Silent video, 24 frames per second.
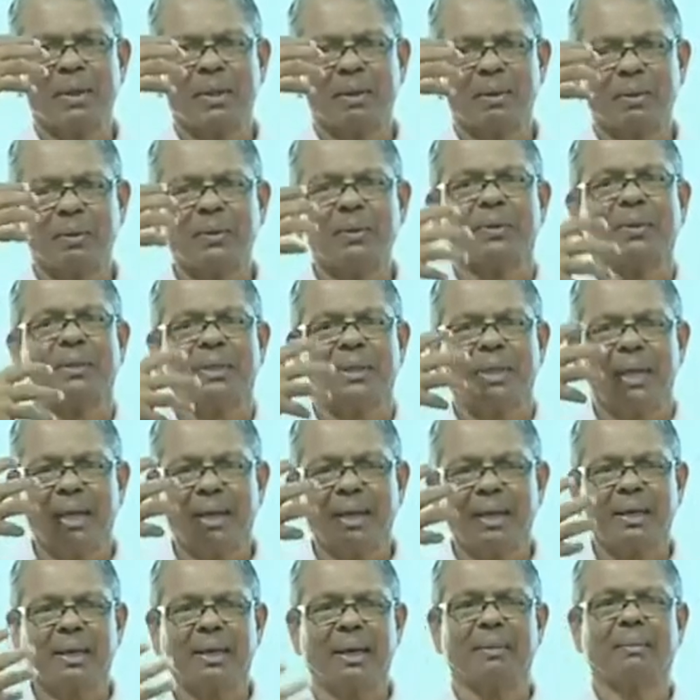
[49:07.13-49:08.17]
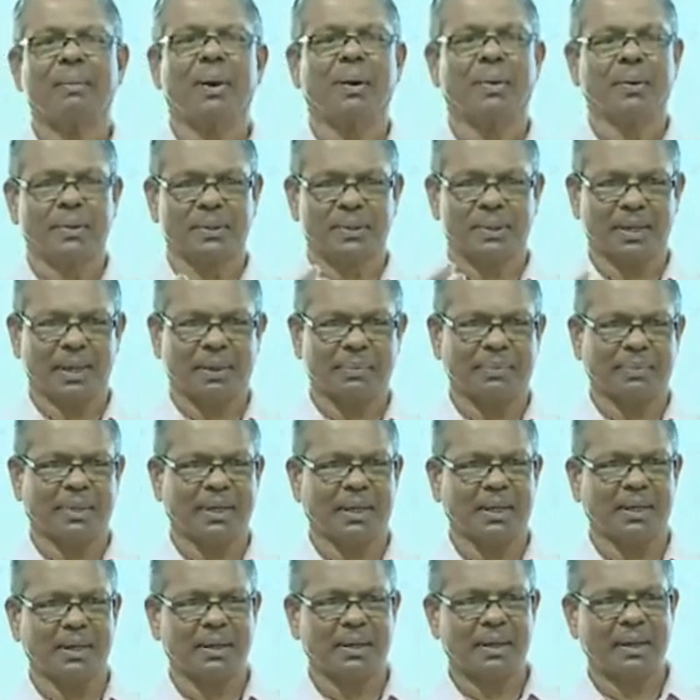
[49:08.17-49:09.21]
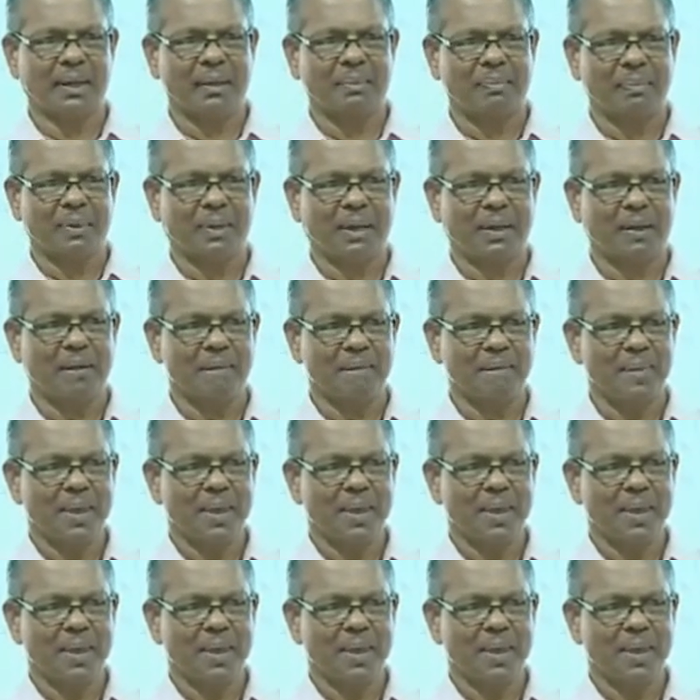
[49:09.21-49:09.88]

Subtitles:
you think about something deeply.